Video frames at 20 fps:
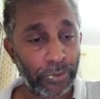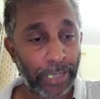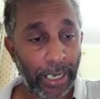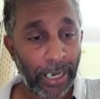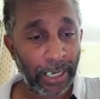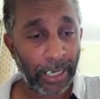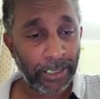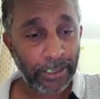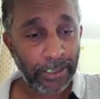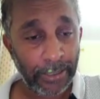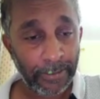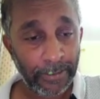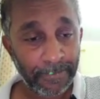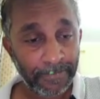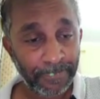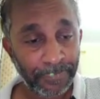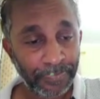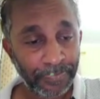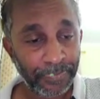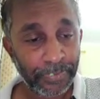that,
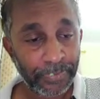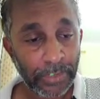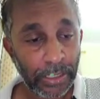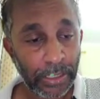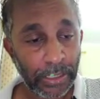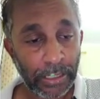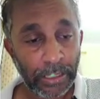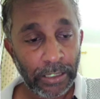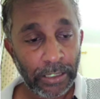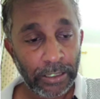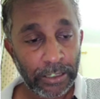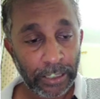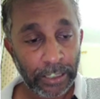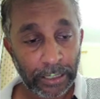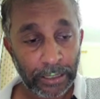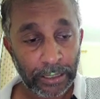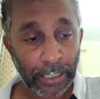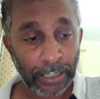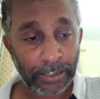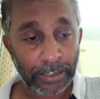
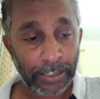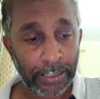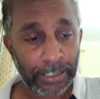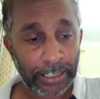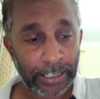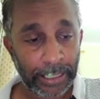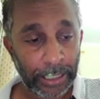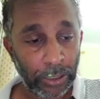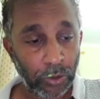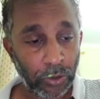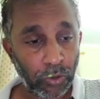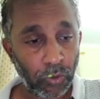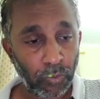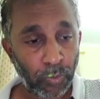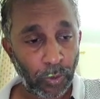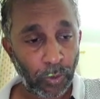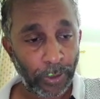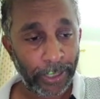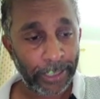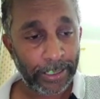600 into
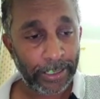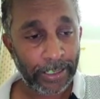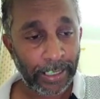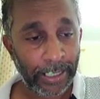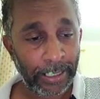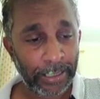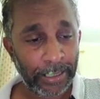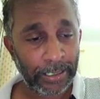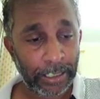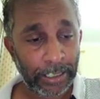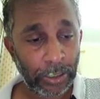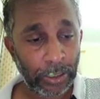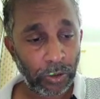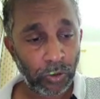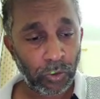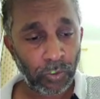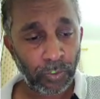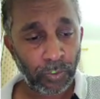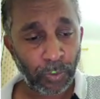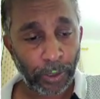0.9
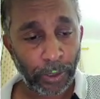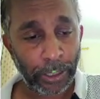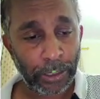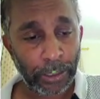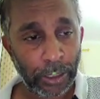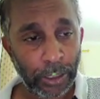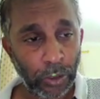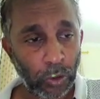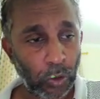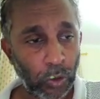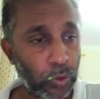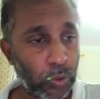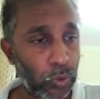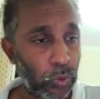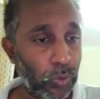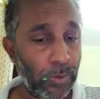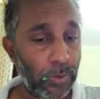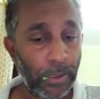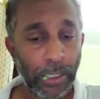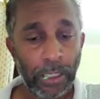into
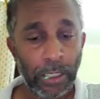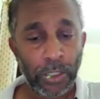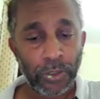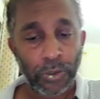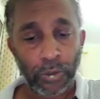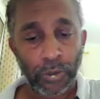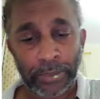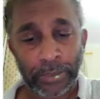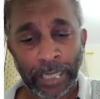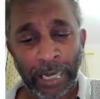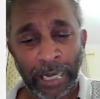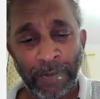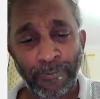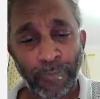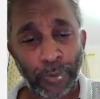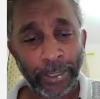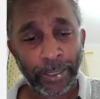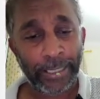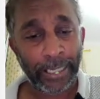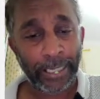0.02. So
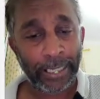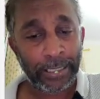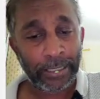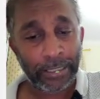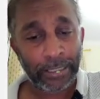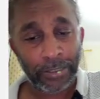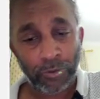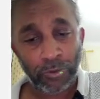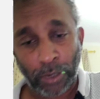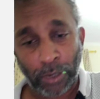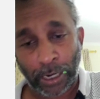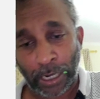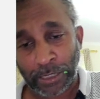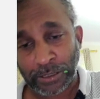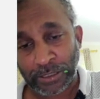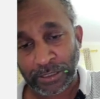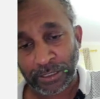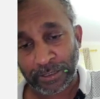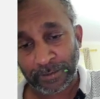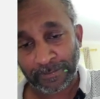10.8 is your
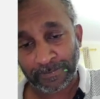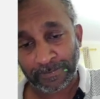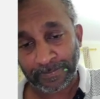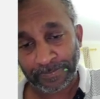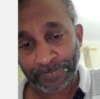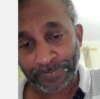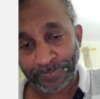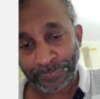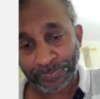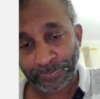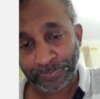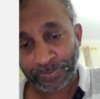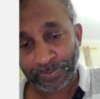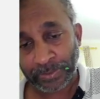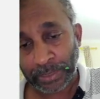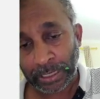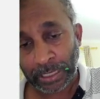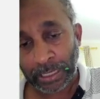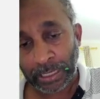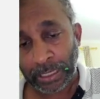answer.
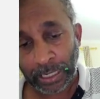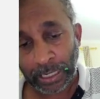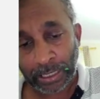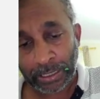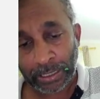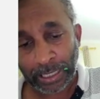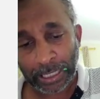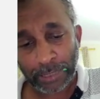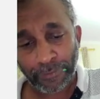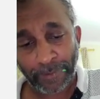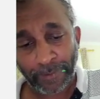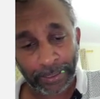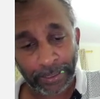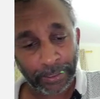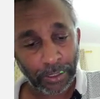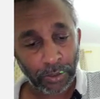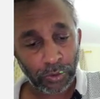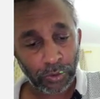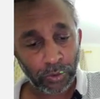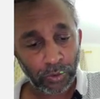And let's
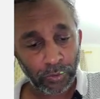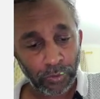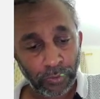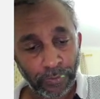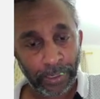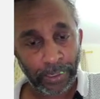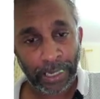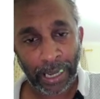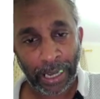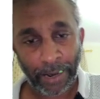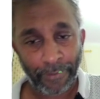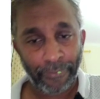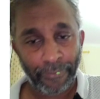find out we have